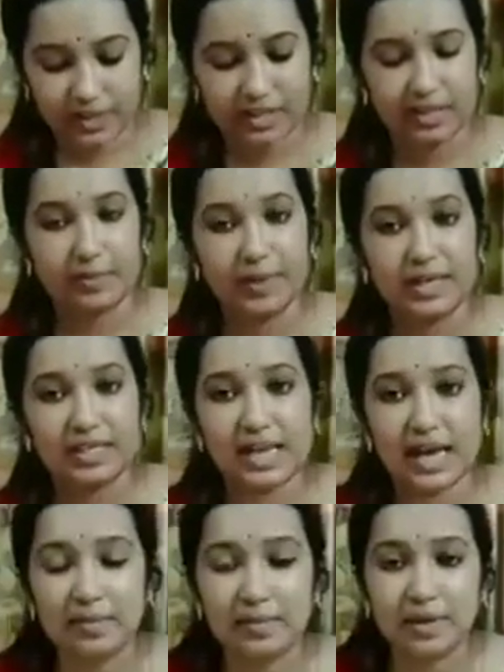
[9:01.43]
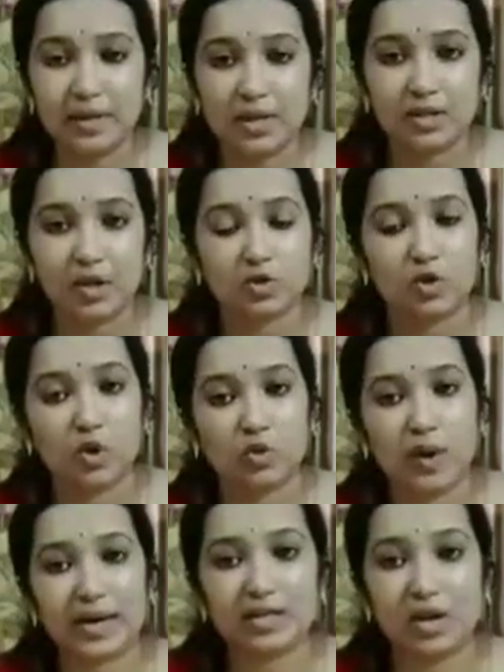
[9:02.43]
In the meantime, the
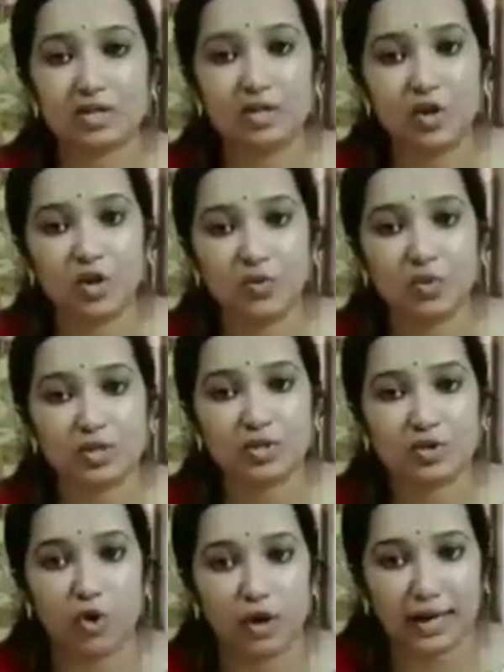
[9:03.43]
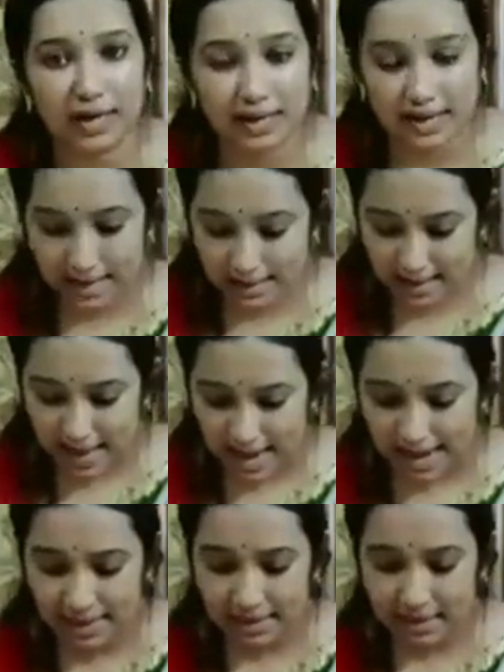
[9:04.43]
tortoise also was crawling
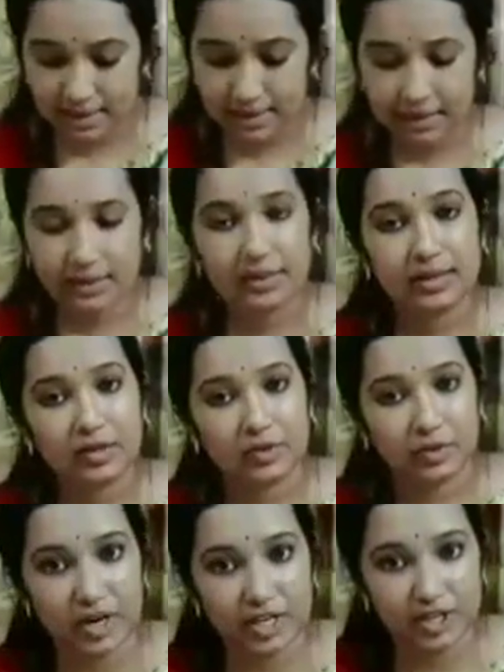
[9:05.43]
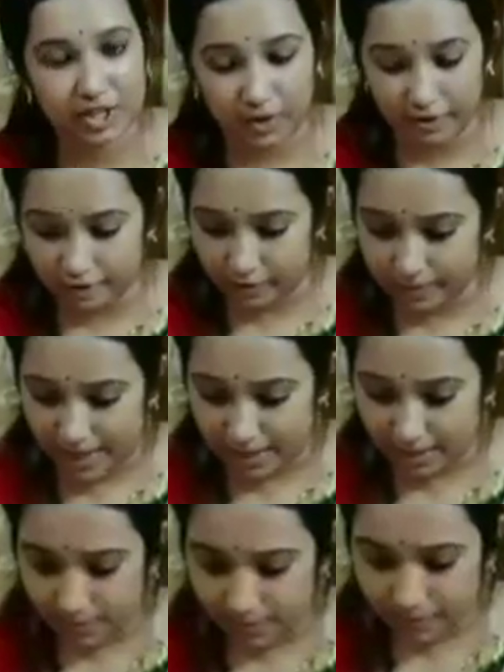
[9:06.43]
and reached the river
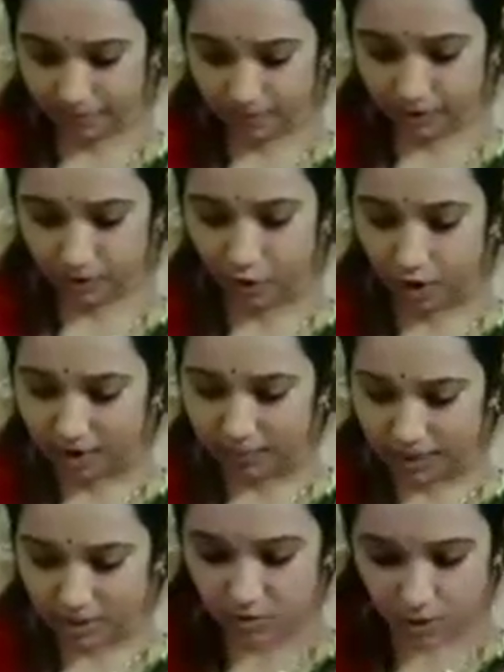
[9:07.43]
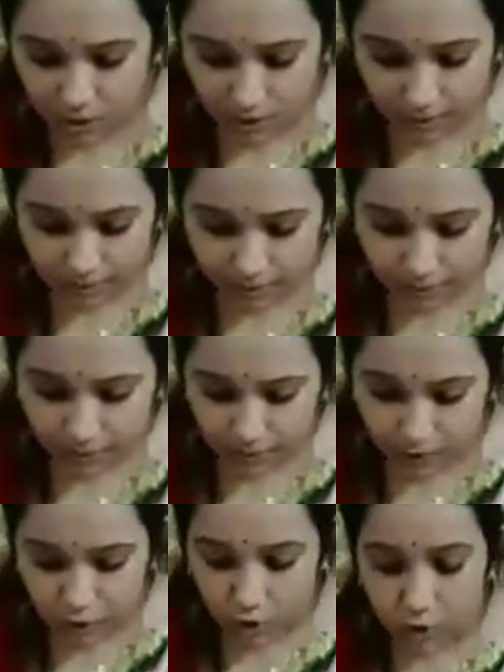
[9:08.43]
bank. Crawling means what?
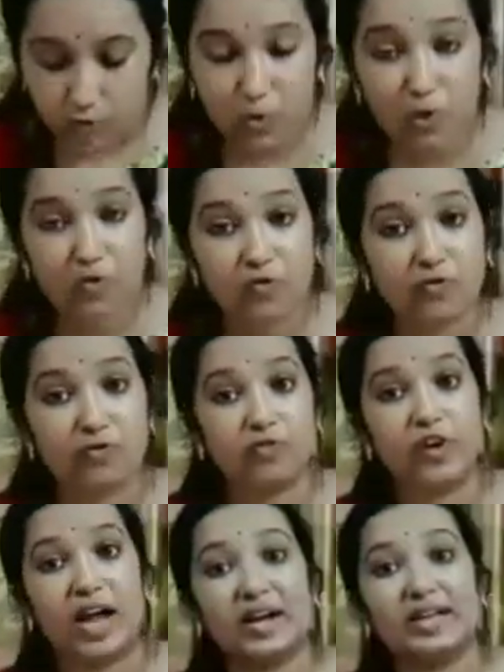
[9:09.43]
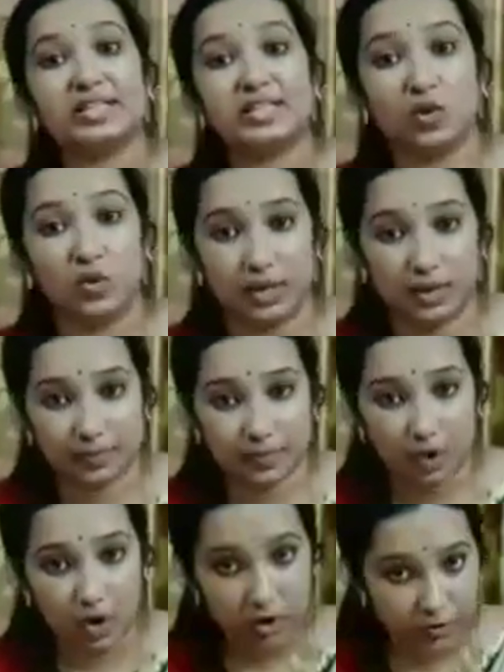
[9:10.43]
To move very slowly.
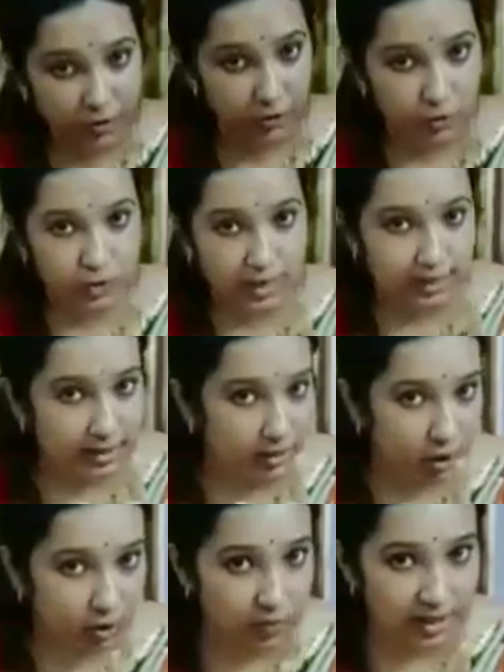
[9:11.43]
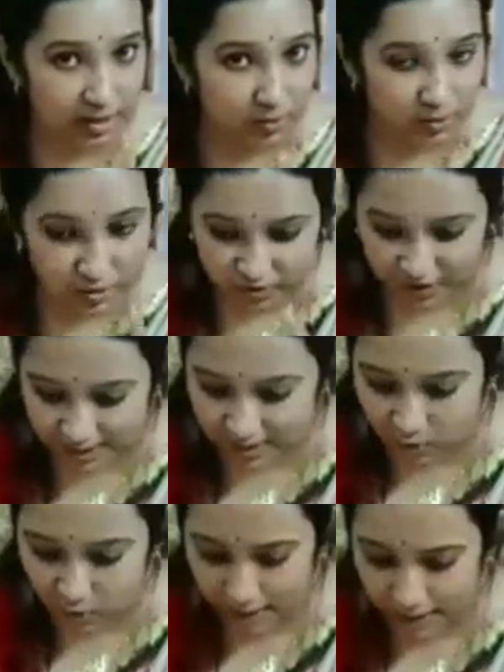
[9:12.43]
All of you know that the tortoise moves very
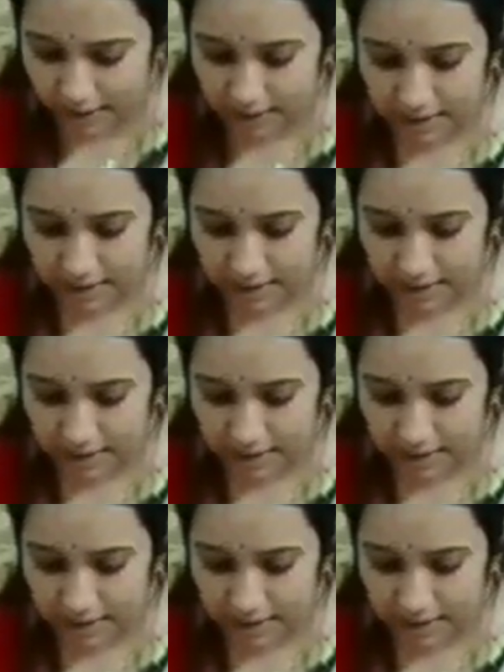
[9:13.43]
slowly.